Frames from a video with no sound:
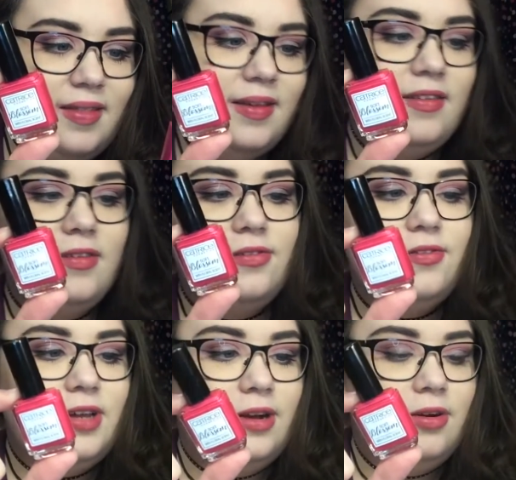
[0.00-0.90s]
and this is
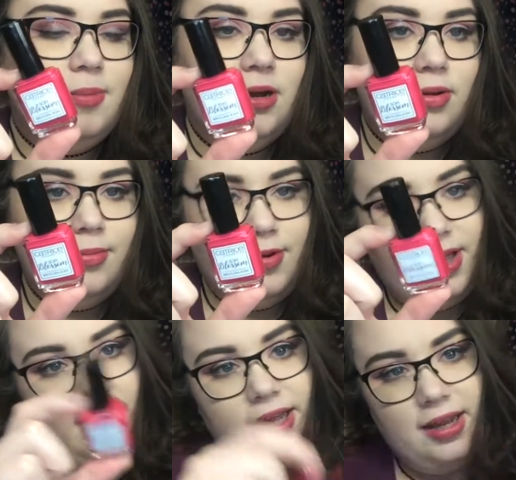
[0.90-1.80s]
Flower Berry
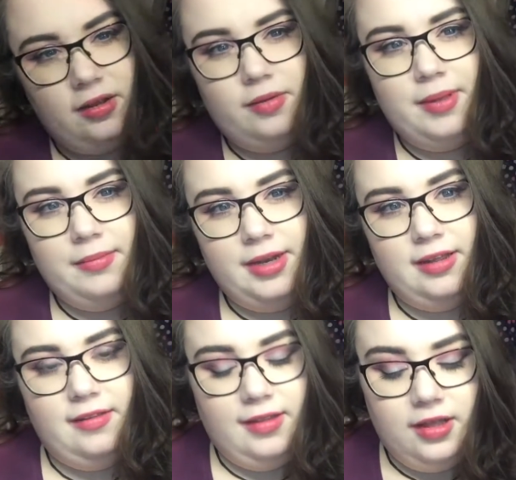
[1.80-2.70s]
Bouquet. And I'm going to paint my
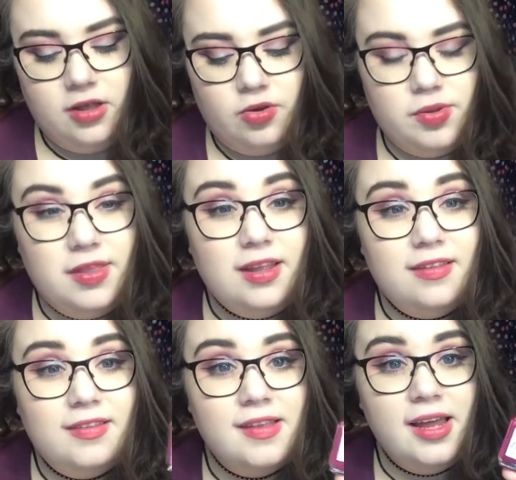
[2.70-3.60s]
nails with
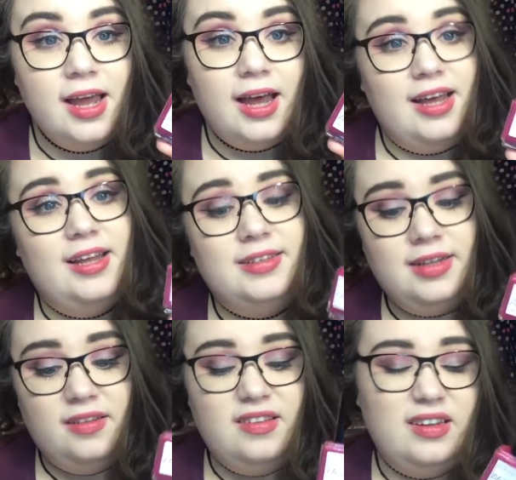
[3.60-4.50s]
this and
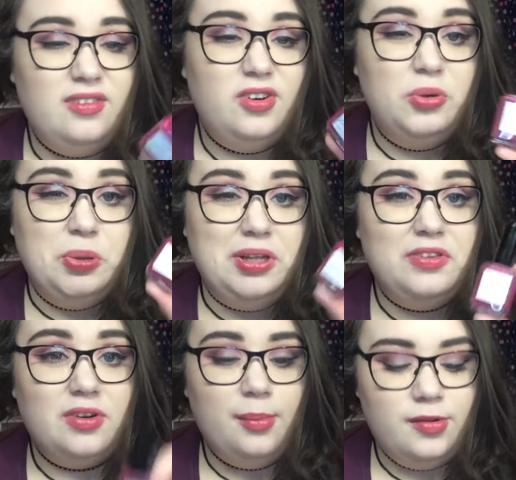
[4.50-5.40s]
I'll stick a photo on
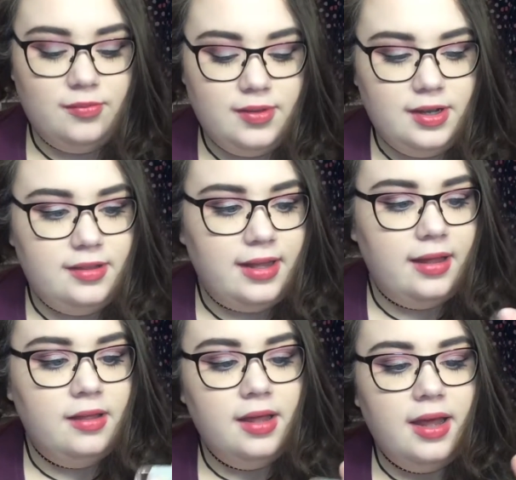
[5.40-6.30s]
Instagram or something like
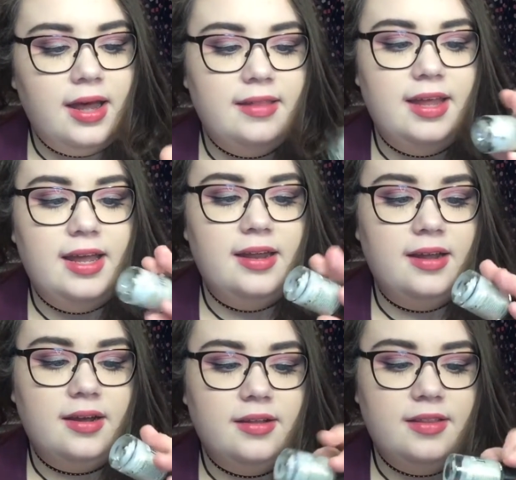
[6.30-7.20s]
that. And then
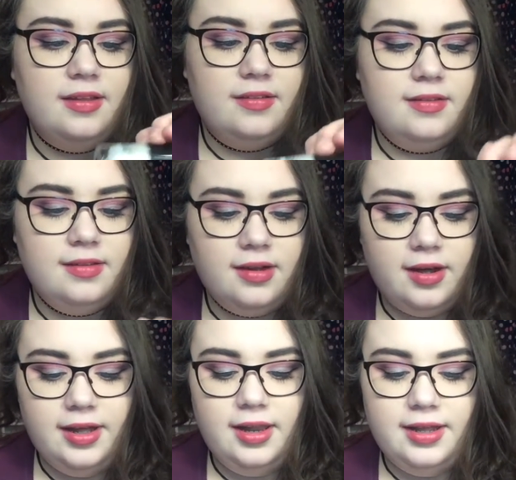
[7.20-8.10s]
I got this
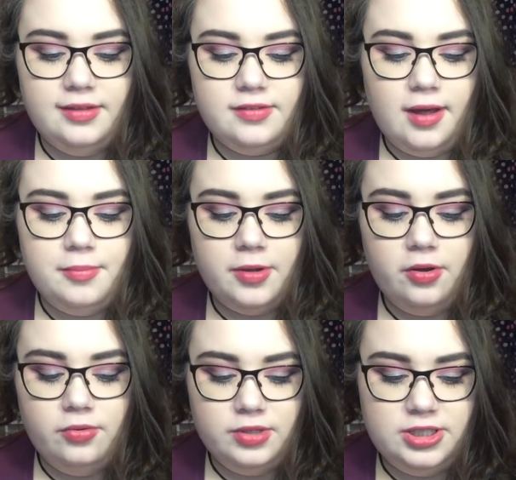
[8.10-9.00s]
highlight top
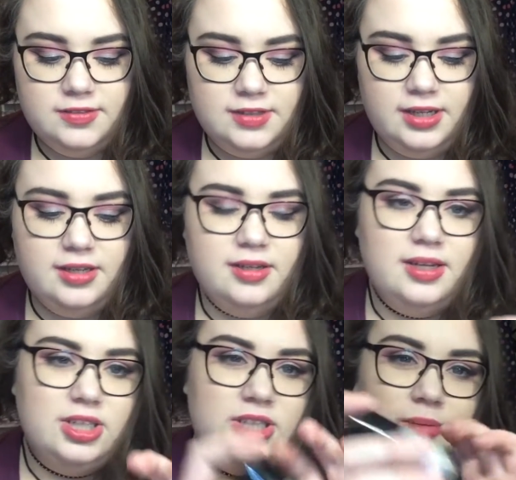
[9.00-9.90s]
coat, which is like
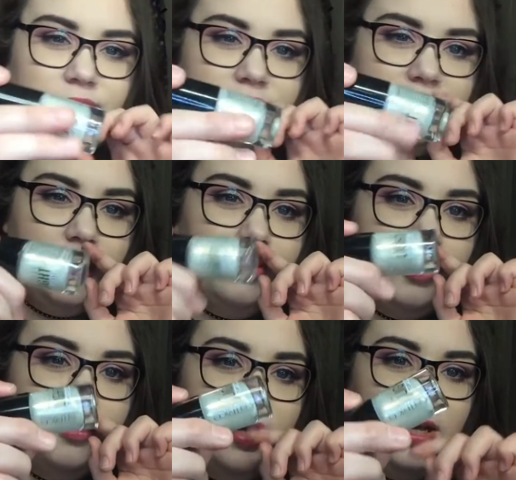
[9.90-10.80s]
shimmery top
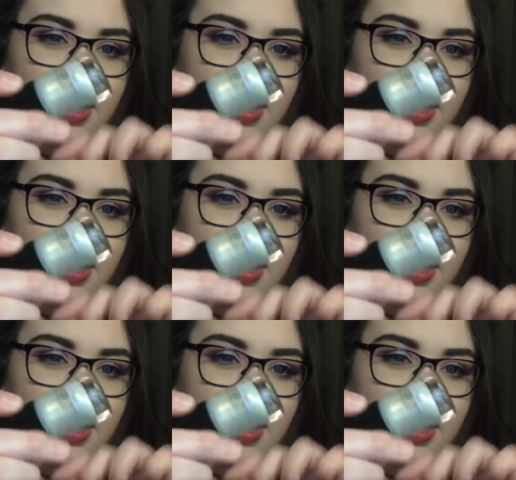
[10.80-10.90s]
coat.